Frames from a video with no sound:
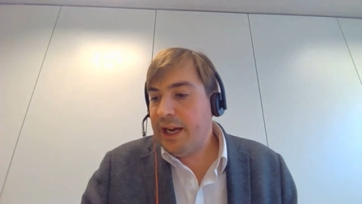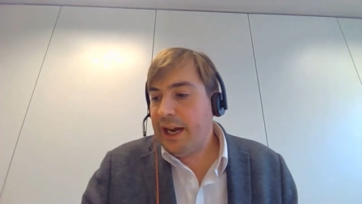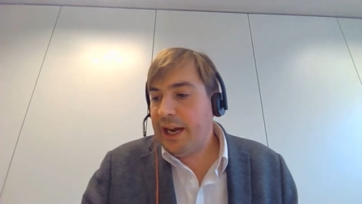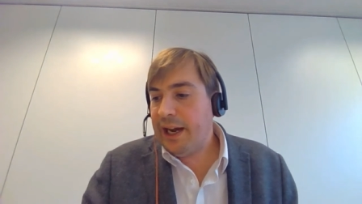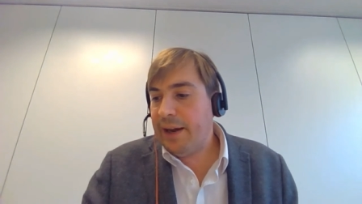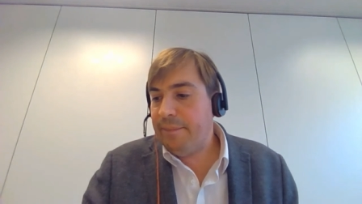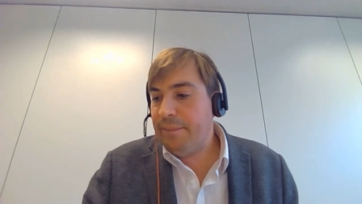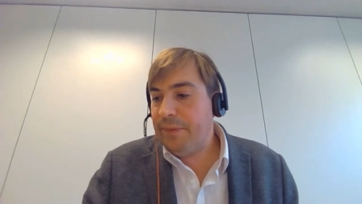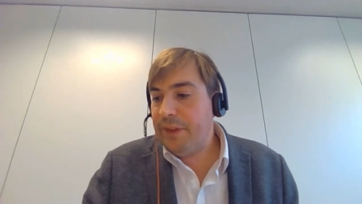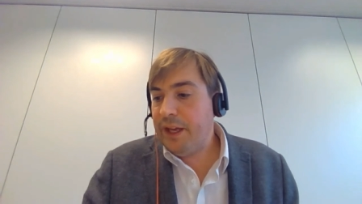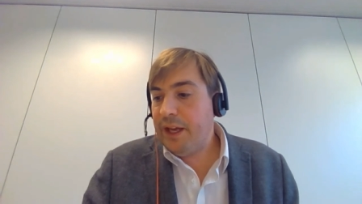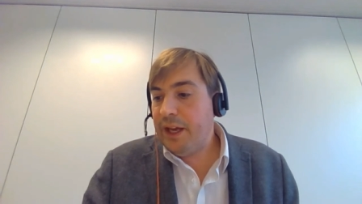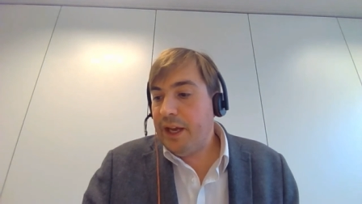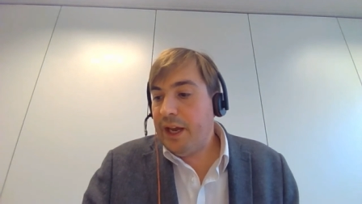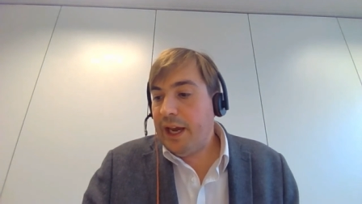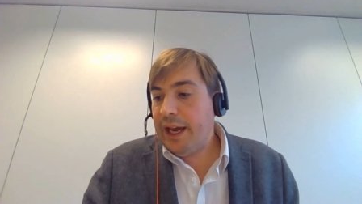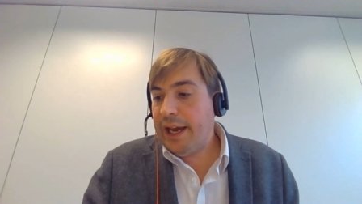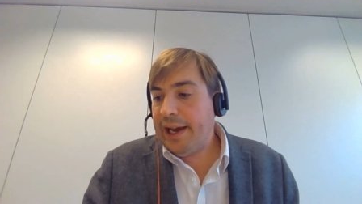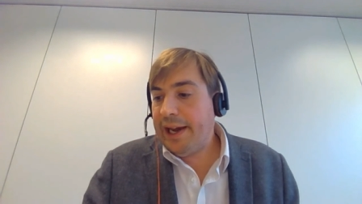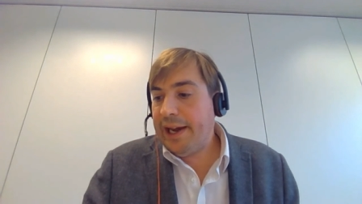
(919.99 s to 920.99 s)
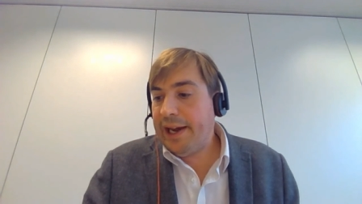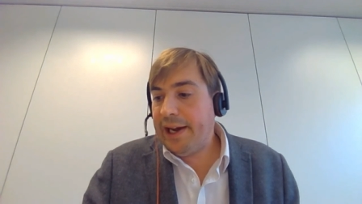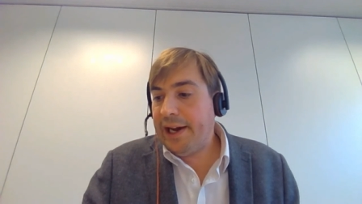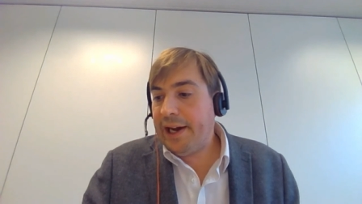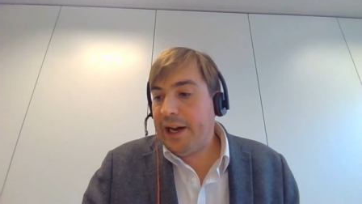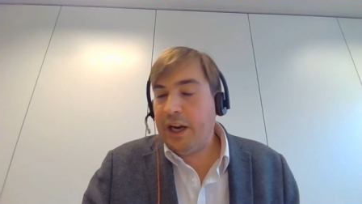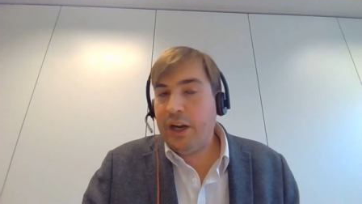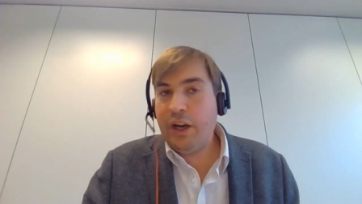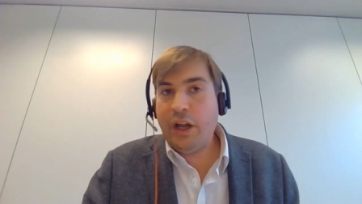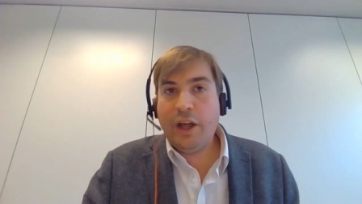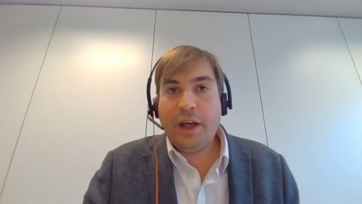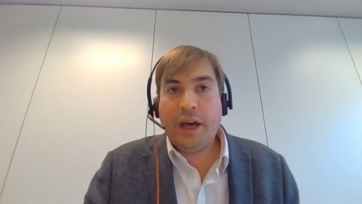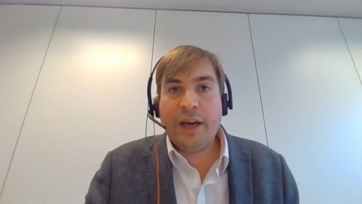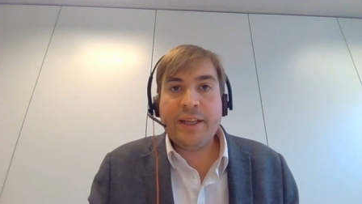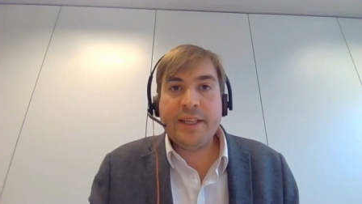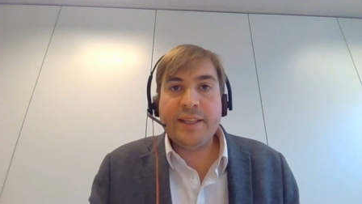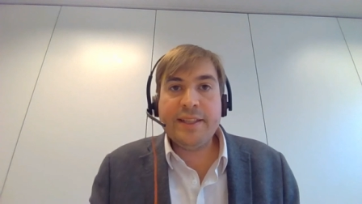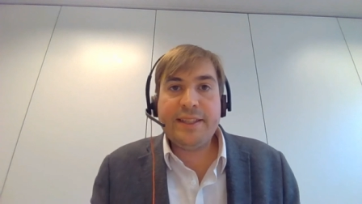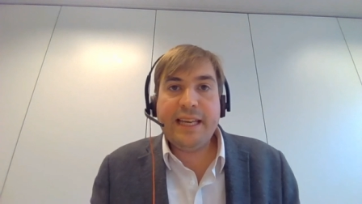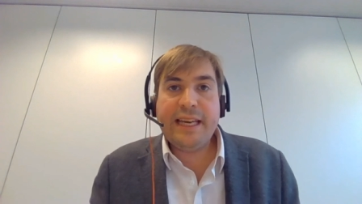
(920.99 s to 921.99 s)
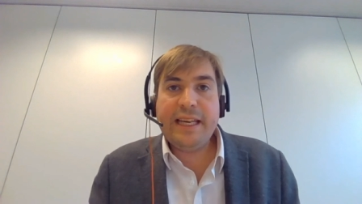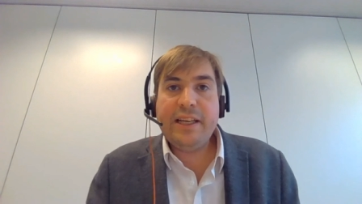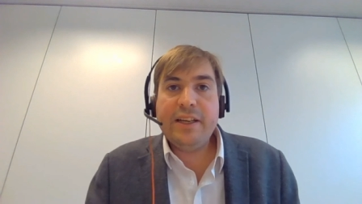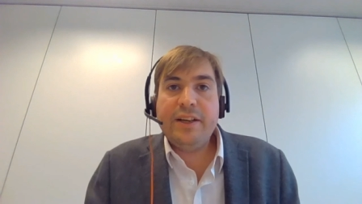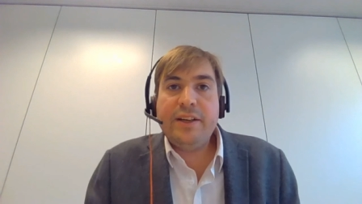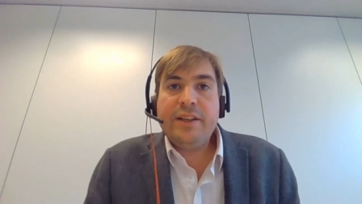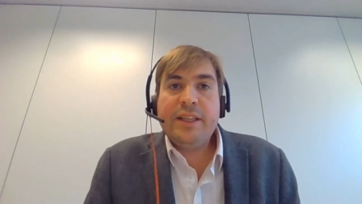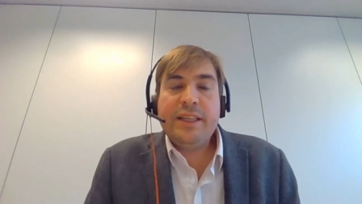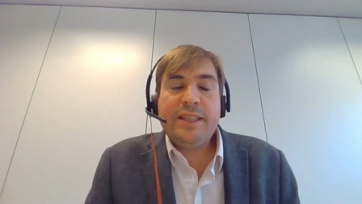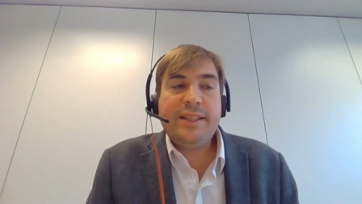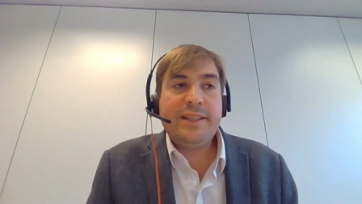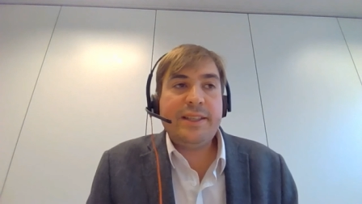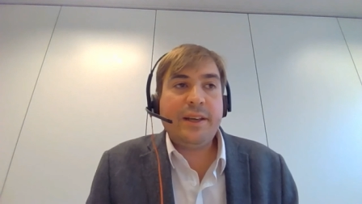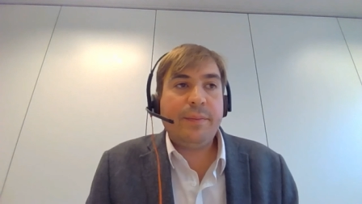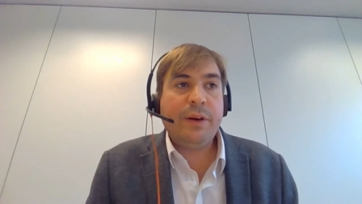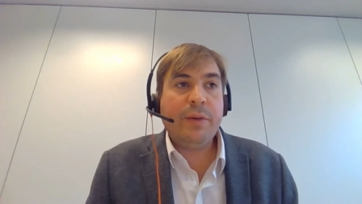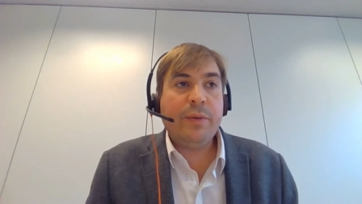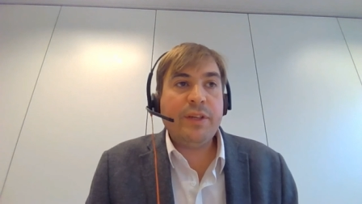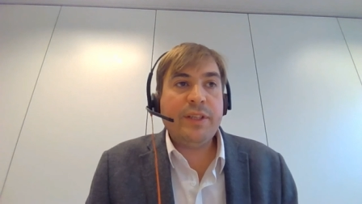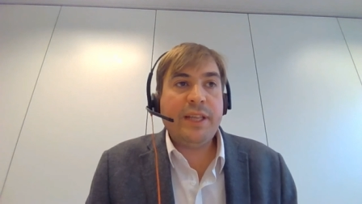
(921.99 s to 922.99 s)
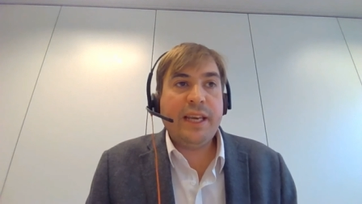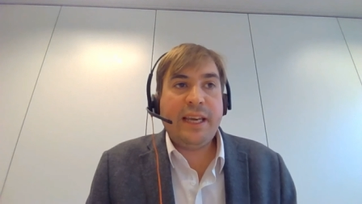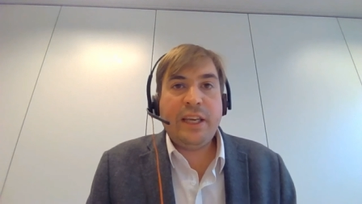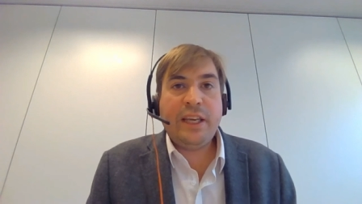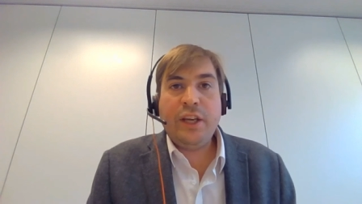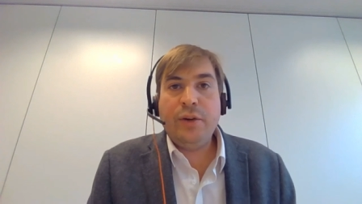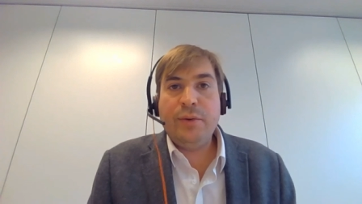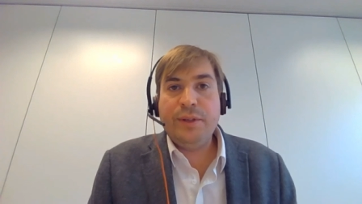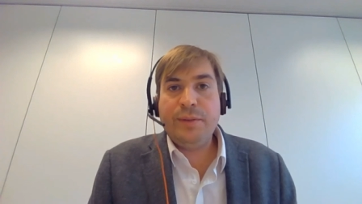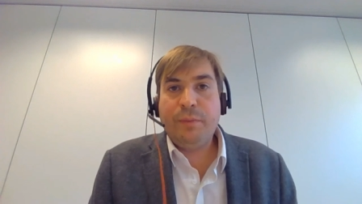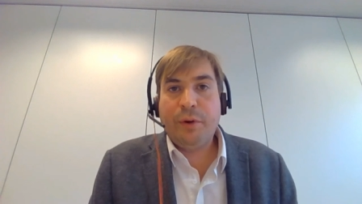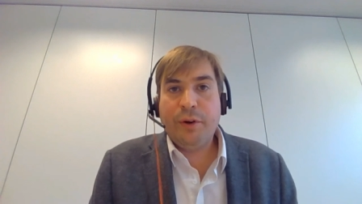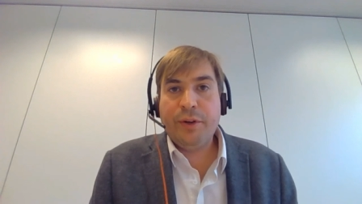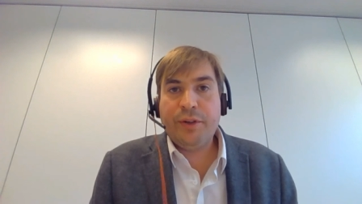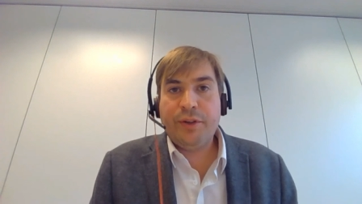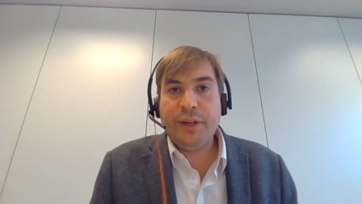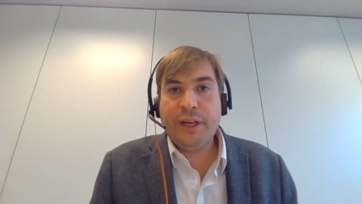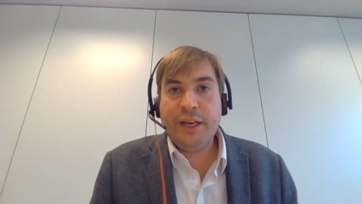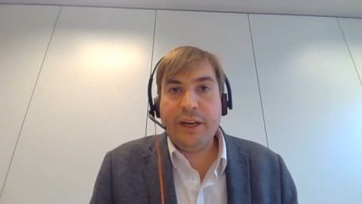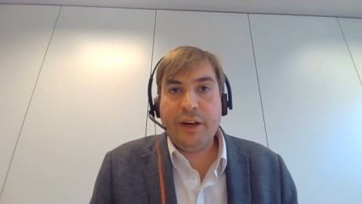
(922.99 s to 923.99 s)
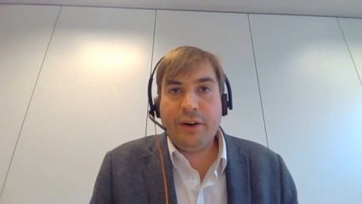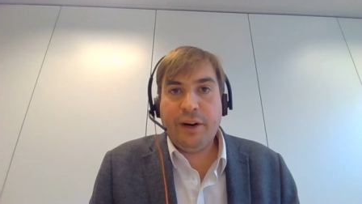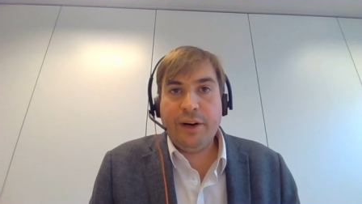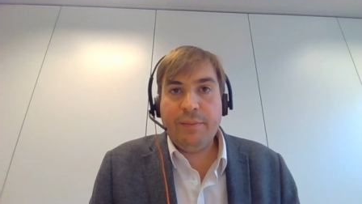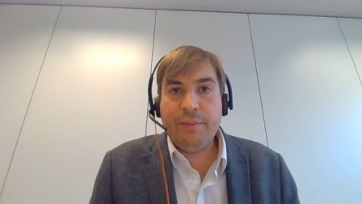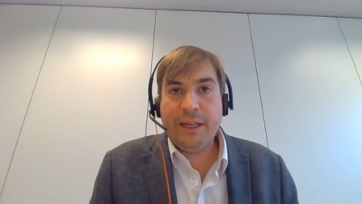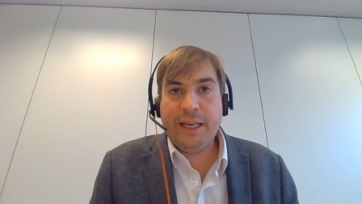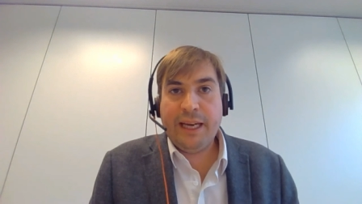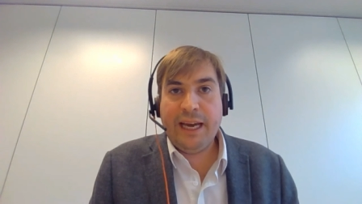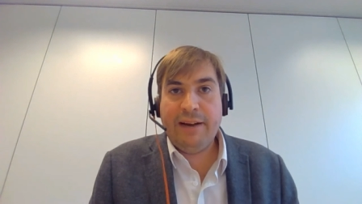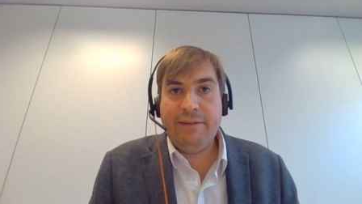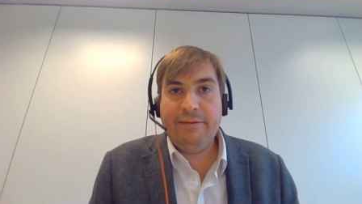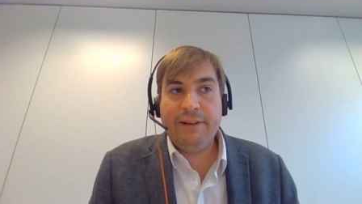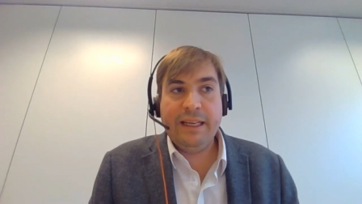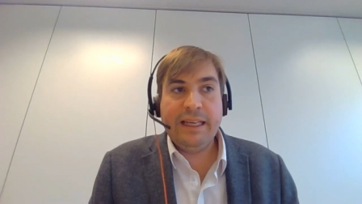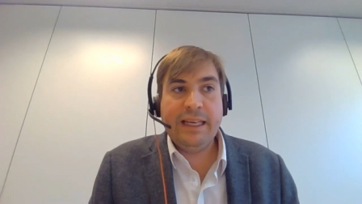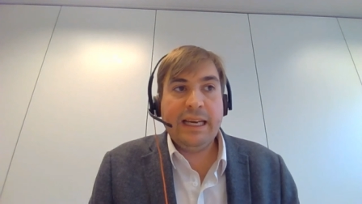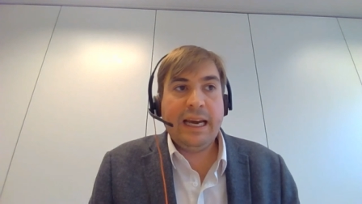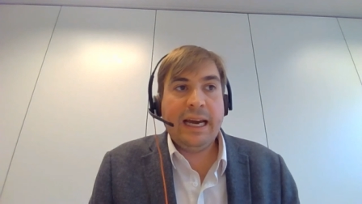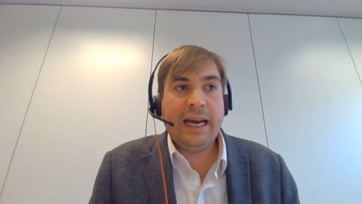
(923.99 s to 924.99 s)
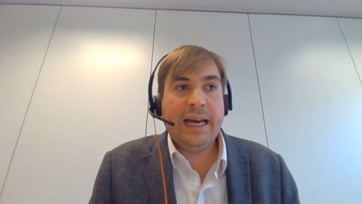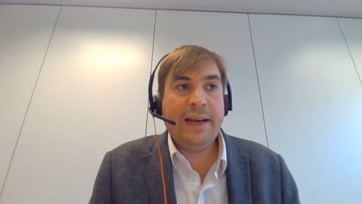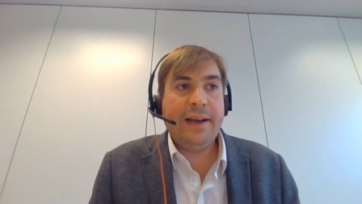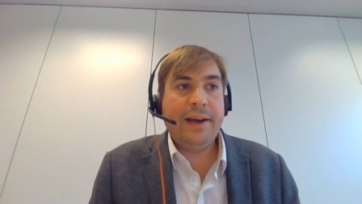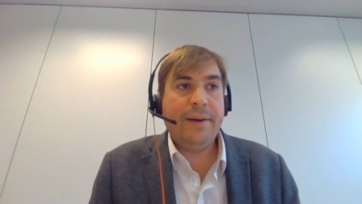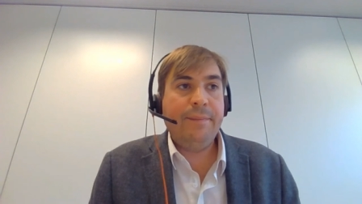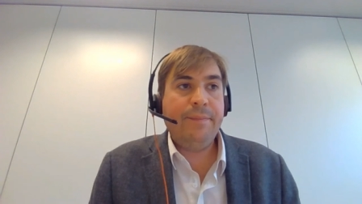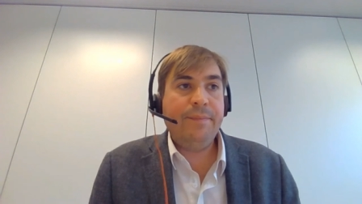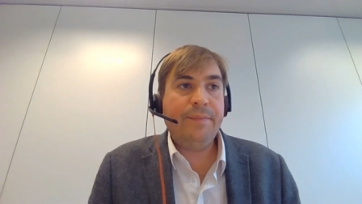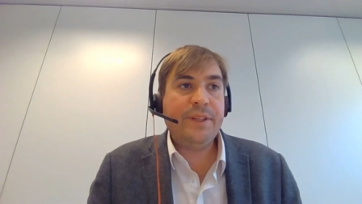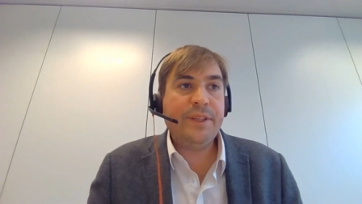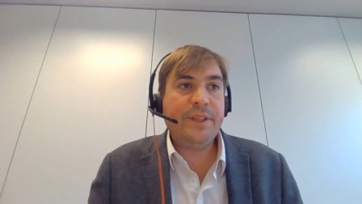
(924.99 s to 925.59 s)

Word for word: Um, uh, I can say that this is something which the EU is monitoring incredibly carefully, and um,